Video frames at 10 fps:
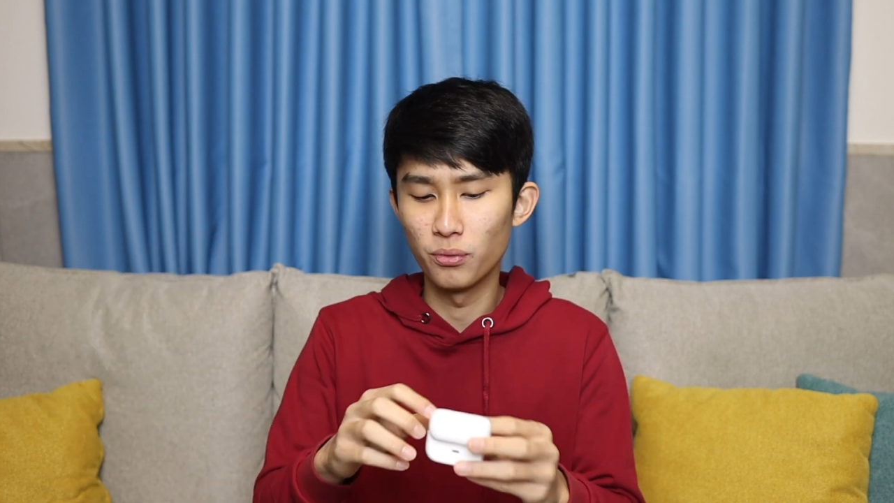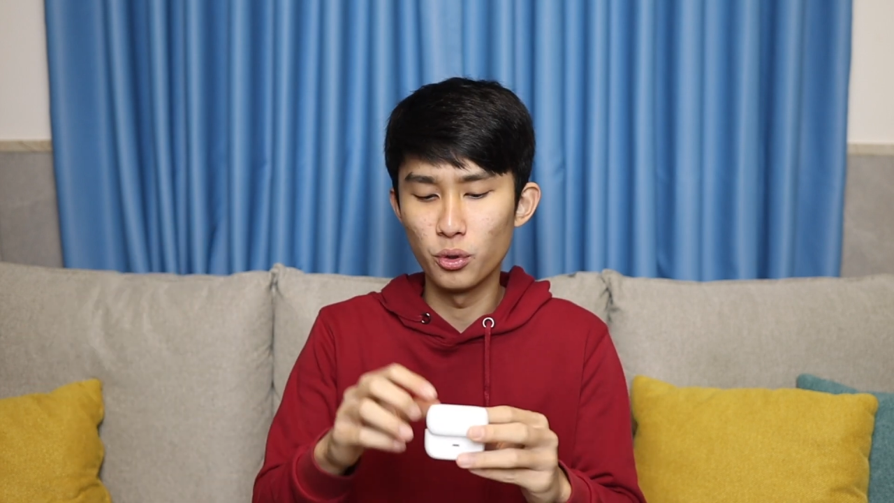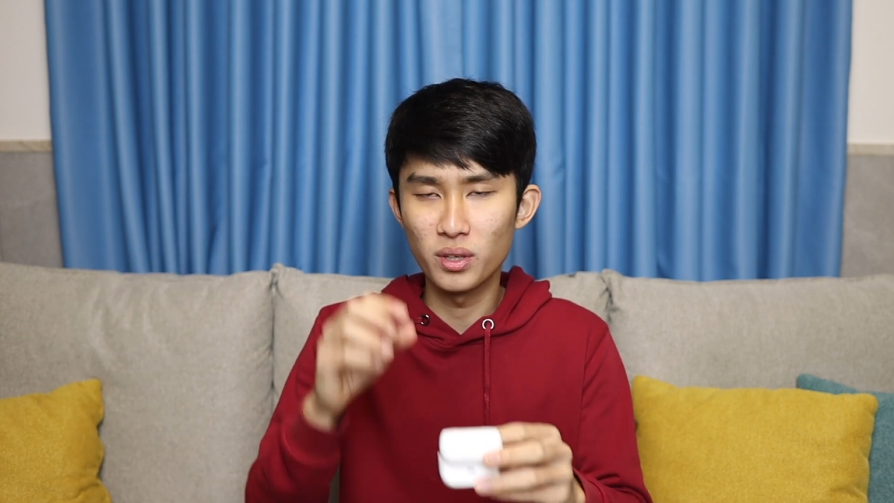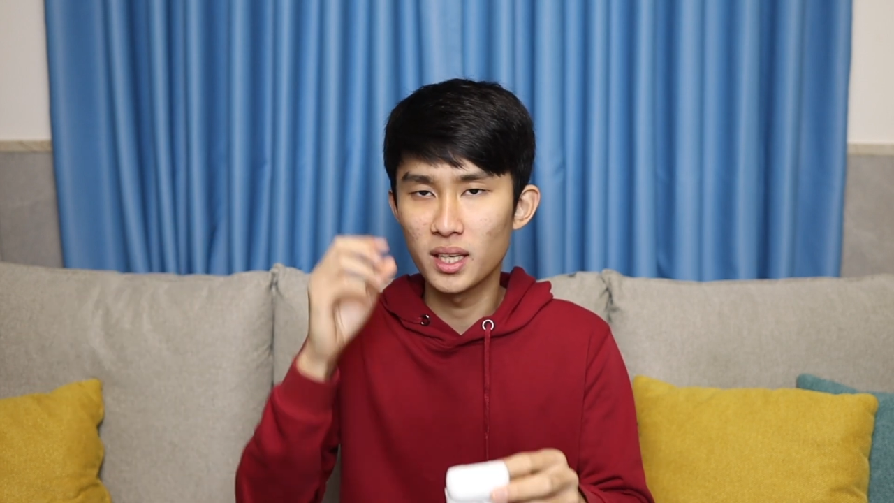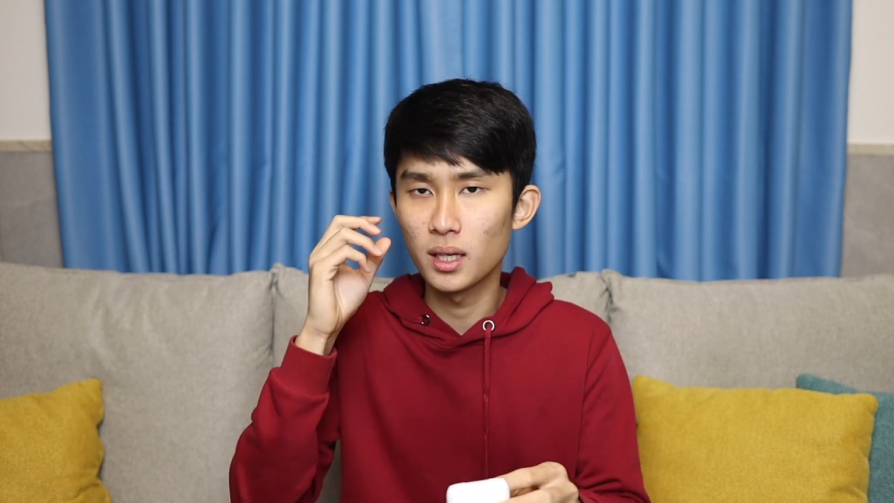
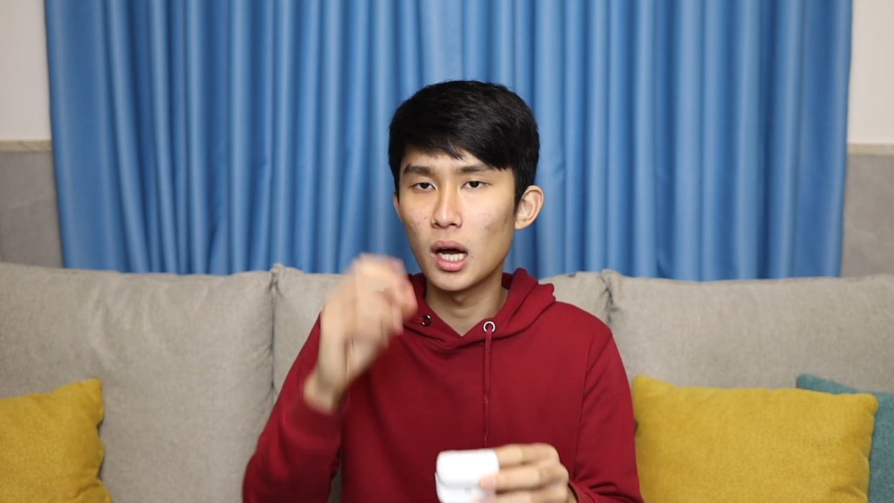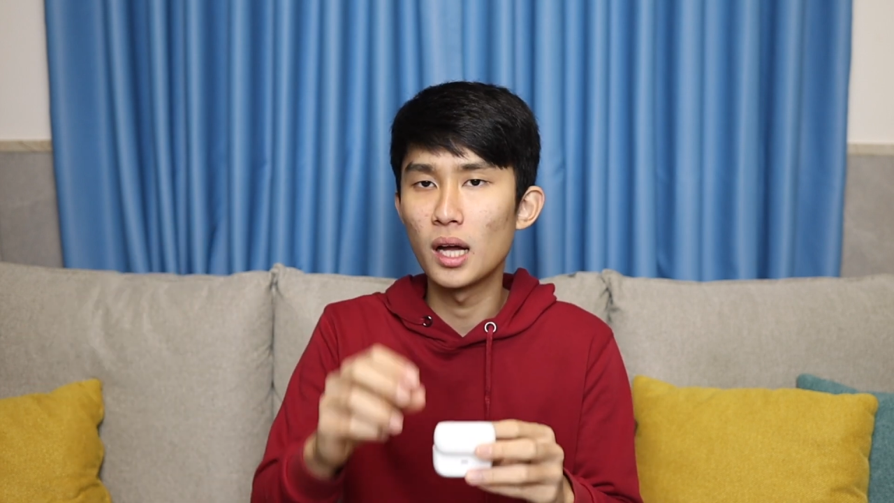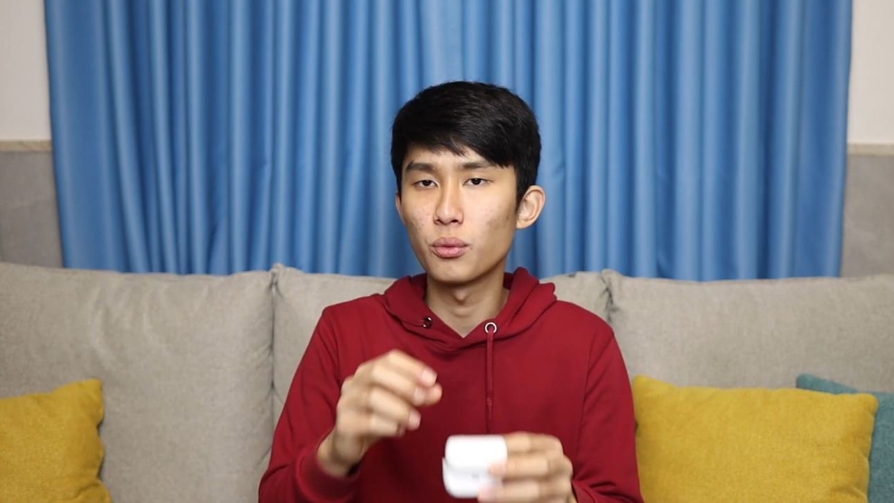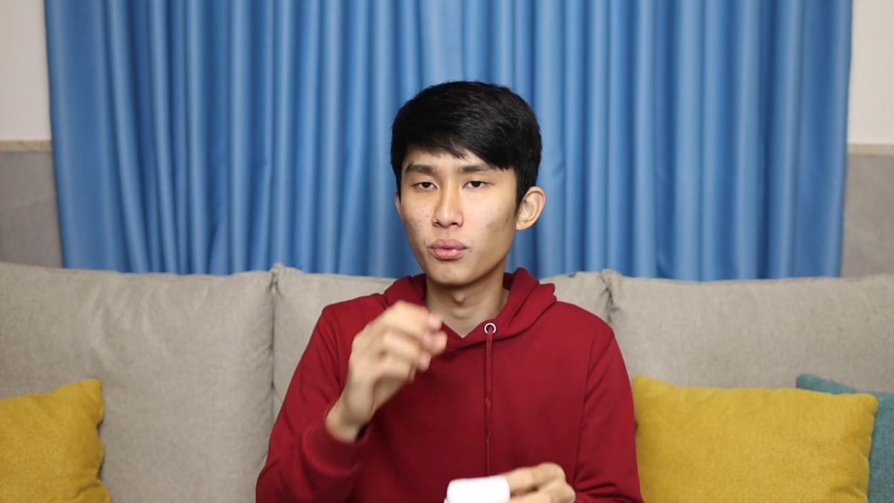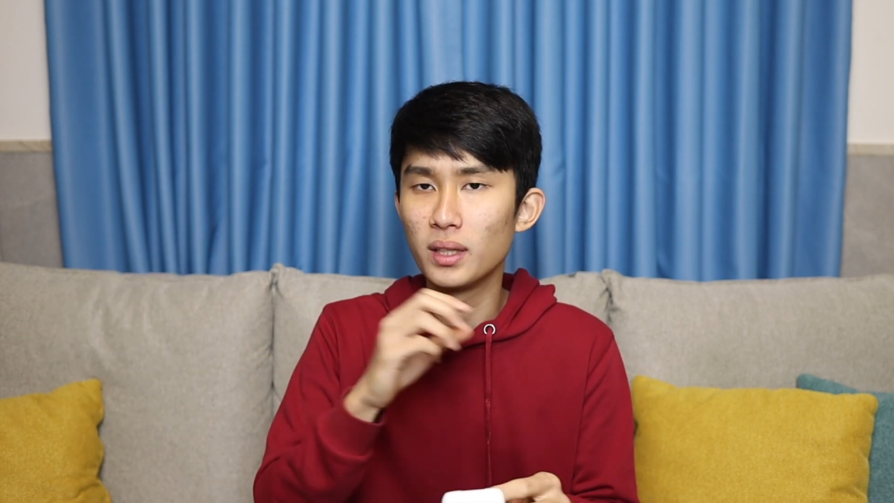you
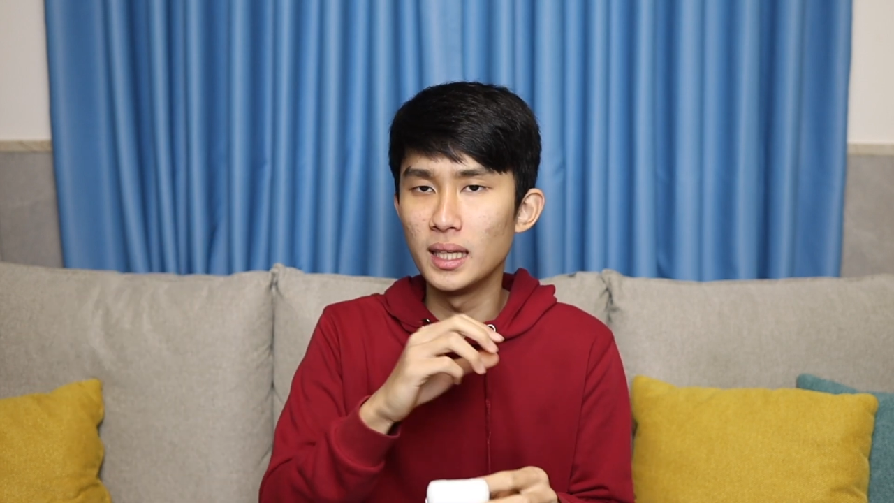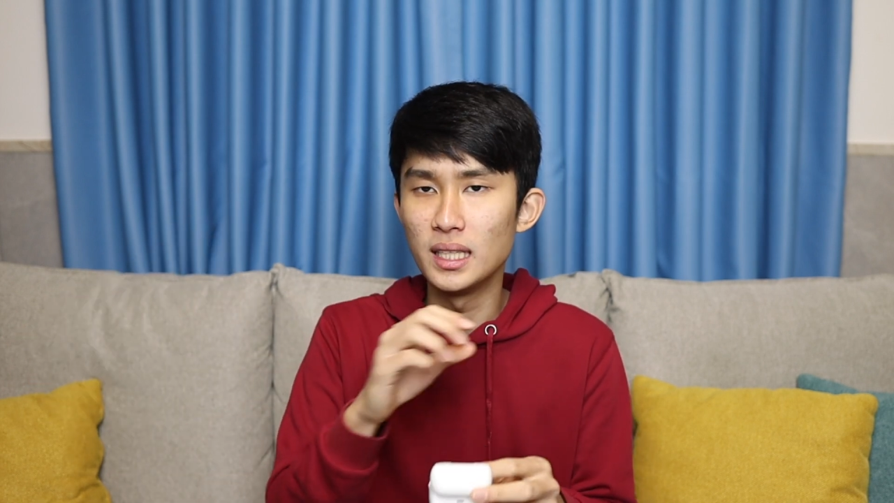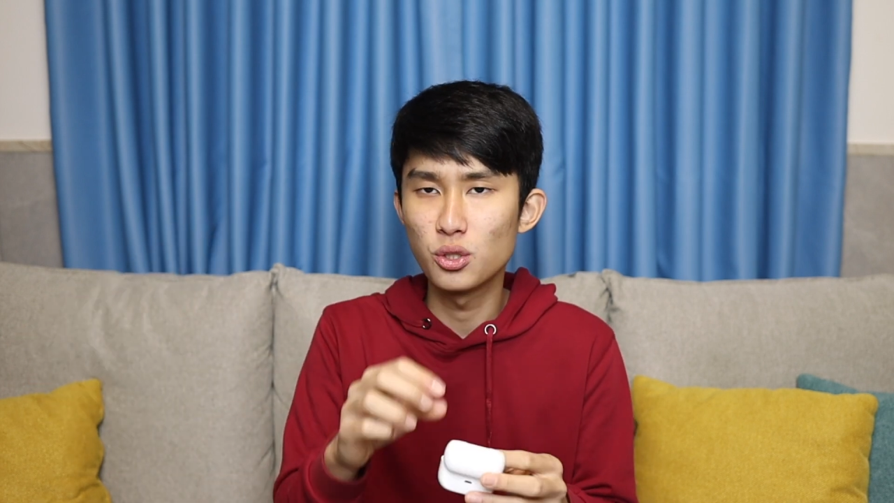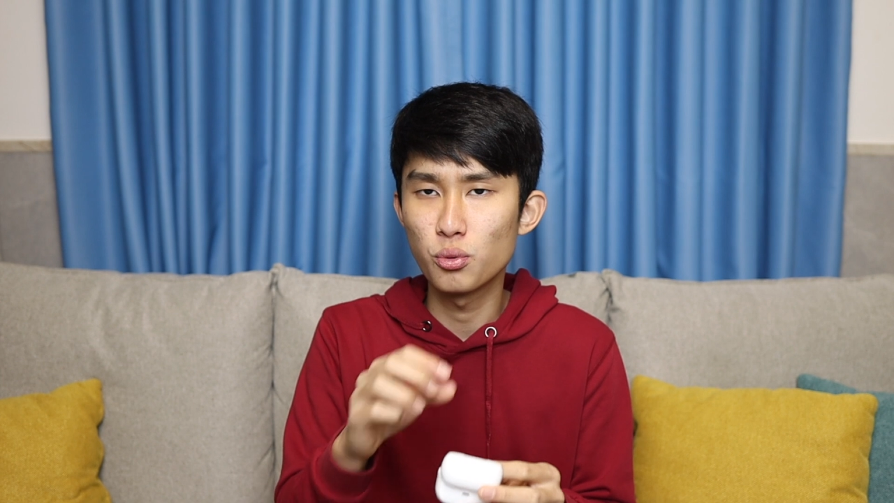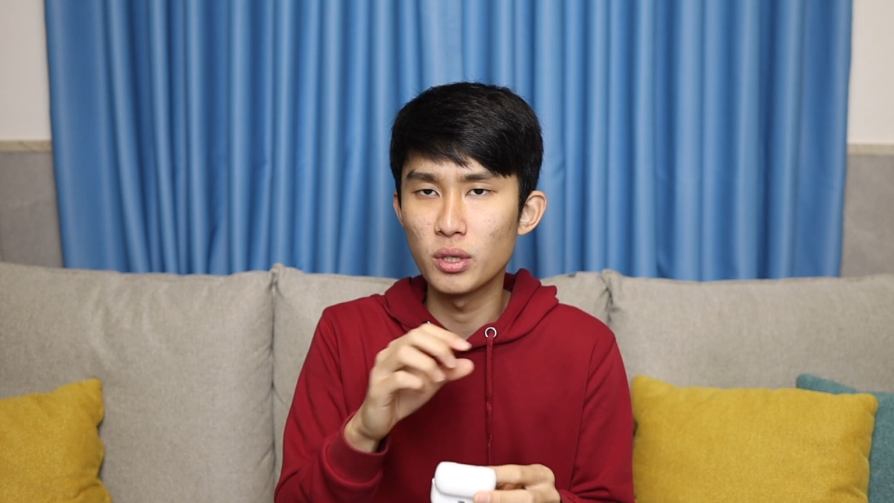cannot really
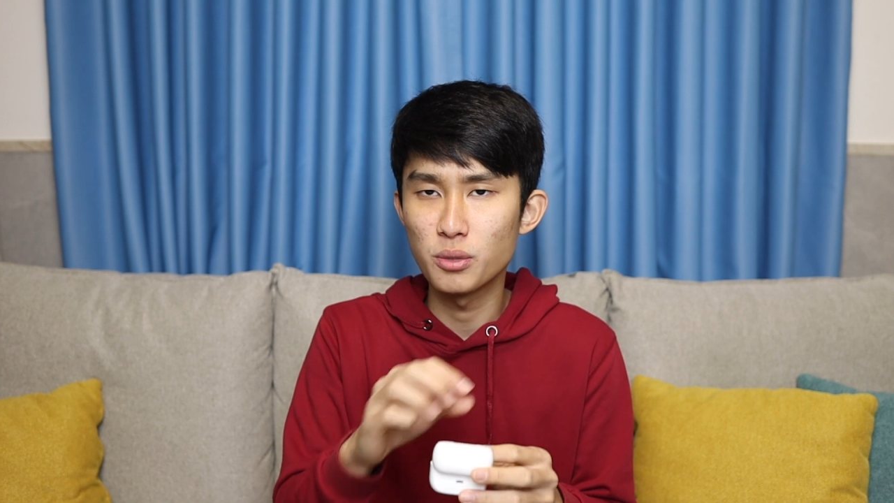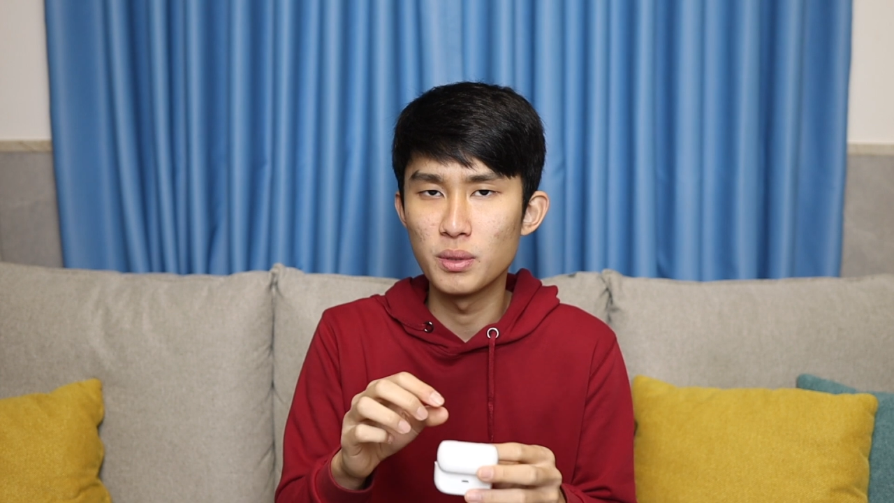switch